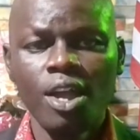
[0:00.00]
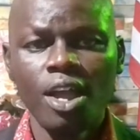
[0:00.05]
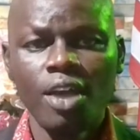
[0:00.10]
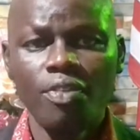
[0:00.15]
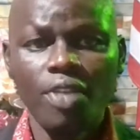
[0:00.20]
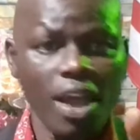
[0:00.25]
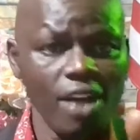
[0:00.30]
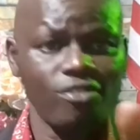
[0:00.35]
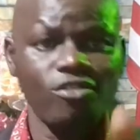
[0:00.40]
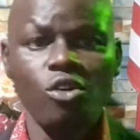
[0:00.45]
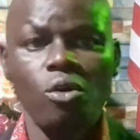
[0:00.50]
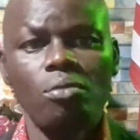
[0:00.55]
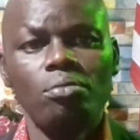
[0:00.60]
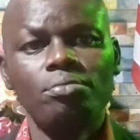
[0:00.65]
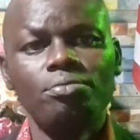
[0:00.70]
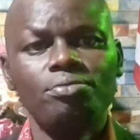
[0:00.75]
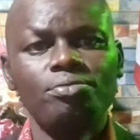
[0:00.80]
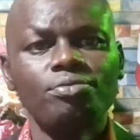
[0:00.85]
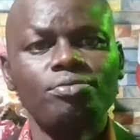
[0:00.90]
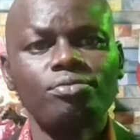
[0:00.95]
Therefore,
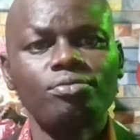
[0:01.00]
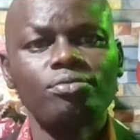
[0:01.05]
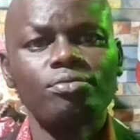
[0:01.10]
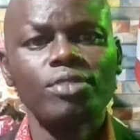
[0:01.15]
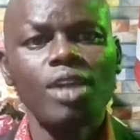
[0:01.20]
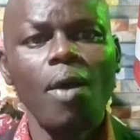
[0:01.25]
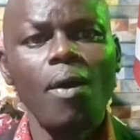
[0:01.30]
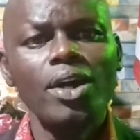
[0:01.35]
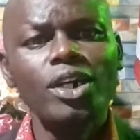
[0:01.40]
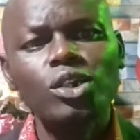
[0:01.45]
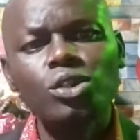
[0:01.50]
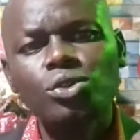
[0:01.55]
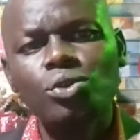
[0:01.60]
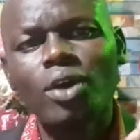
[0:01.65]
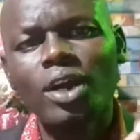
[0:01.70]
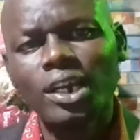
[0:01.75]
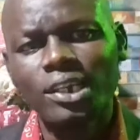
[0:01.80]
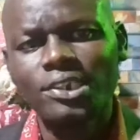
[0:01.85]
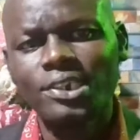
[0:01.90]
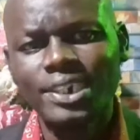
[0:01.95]
I want you to
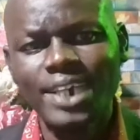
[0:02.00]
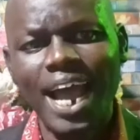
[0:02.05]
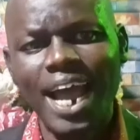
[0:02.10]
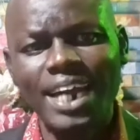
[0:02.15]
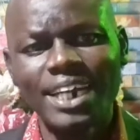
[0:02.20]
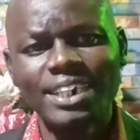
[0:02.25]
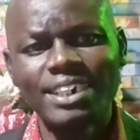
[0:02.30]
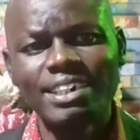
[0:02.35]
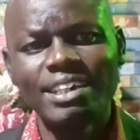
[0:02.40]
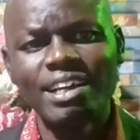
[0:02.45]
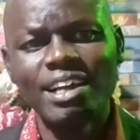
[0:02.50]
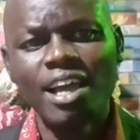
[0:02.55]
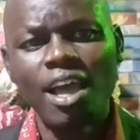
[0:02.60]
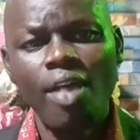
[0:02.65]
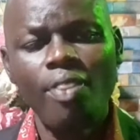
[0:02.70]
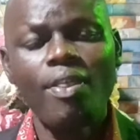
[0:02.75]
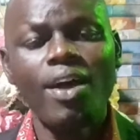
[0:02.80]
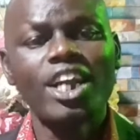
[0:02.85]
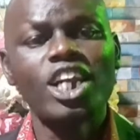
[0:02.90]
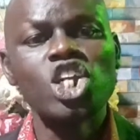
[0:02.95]
understand
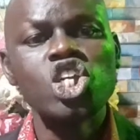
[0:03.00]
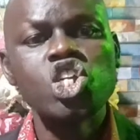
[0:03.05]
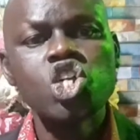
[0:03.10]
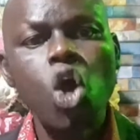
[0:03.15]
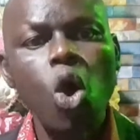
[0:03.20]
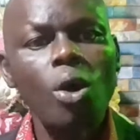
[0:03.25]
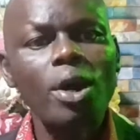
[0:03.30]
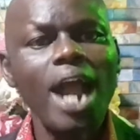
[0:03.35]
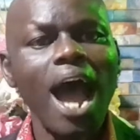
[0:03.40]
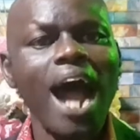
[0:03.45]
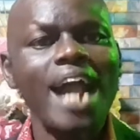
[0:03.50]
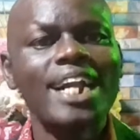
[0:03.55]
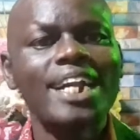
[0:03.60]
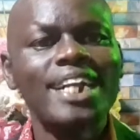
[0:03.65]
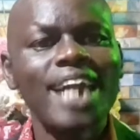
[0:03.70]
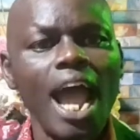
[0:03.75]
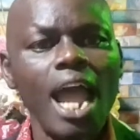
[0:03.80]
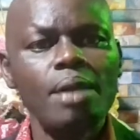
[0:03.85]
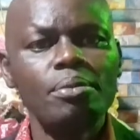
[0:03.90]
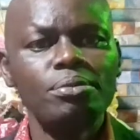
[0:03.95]
that God at
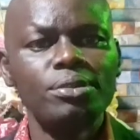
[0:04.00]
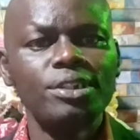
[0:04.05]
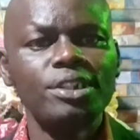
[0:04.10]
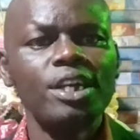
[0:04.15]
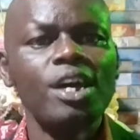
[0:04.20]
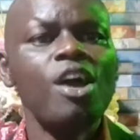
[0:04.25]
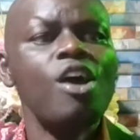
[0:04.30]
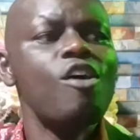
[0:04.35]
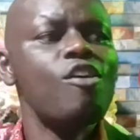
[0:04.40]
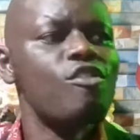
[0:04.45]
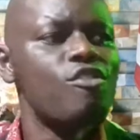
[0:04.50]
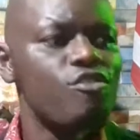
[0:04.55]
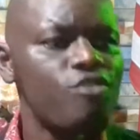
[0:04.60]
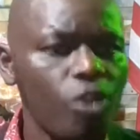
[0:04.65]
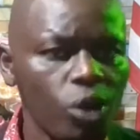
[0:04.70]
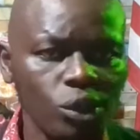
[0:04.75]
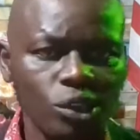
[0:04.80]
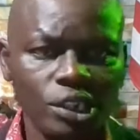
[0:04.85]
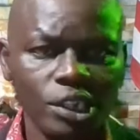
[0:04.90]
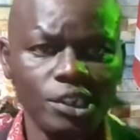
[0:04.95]
times
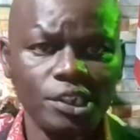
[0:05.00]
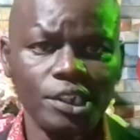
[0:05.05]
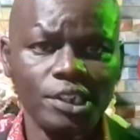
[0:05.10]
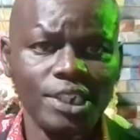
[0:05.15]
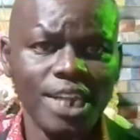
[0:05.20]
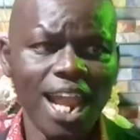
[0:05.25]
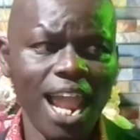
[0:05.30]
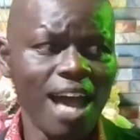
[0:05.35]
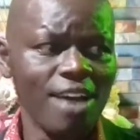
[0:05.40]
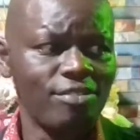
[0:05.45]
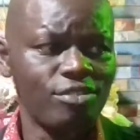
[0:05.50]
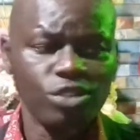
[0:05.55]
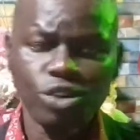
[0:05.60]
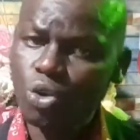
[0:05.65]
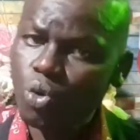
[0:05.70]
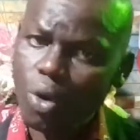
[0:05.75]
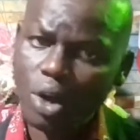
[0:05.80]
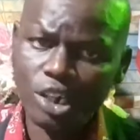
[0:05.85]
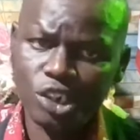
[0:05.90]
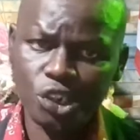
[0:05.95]
forces his love
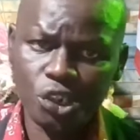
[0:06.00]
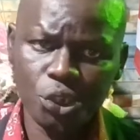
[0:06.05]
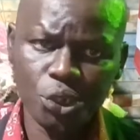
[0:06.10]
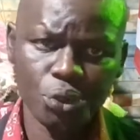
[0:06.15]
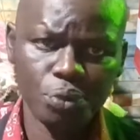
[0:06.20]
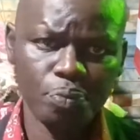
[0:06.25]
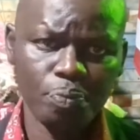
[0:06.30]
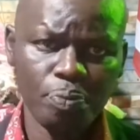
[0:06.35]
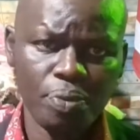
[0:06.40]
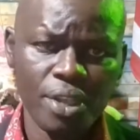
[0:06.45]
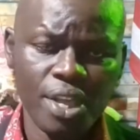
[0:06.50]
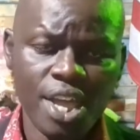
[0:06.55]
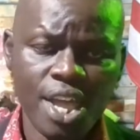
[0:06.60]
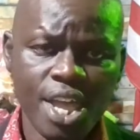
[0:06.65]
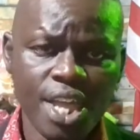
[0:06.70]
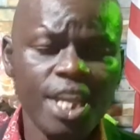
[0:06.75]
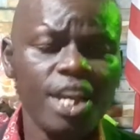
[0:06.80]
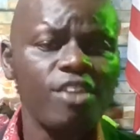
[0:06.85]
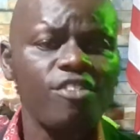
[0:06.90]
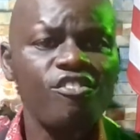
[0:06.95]
towards you.
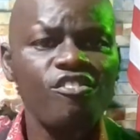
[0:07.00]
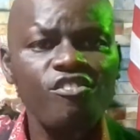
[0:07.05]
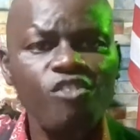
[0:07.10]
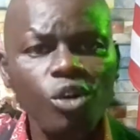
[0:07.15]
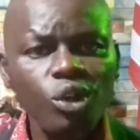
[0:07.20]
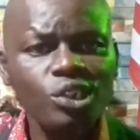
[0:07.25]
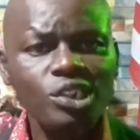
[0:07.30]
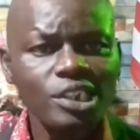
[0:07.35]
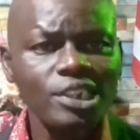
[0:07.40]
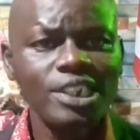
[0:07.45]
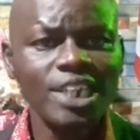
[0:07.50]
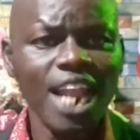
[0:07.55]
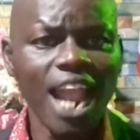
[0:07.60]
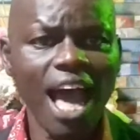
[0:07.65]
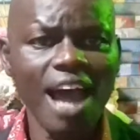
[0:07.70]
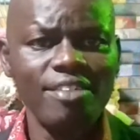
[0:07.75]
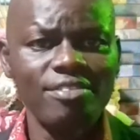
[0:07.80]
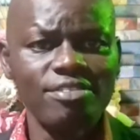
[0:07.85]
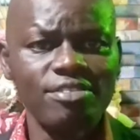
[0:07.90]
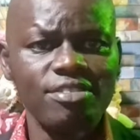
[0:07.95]
He'll force his
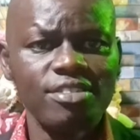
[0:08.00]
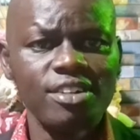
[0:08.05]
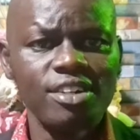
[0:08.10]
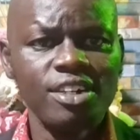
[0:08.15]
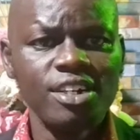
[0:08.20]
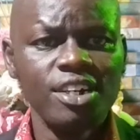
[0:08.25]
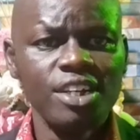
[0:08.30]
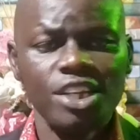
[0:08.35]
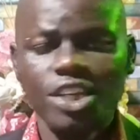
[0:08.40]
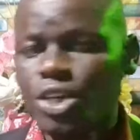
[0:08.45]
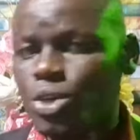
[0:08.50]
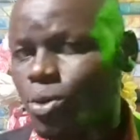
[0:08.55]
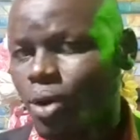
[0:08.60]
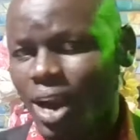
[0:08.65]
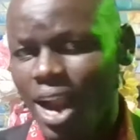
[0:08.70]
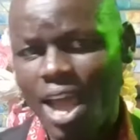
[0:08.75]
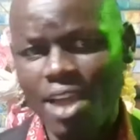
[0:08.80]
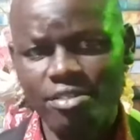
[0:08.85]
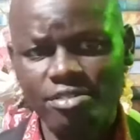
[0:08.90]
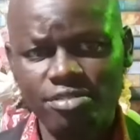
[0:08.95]
love in your
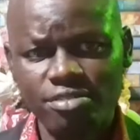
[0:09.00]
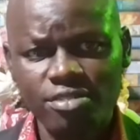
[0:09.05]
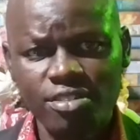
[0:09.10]
life.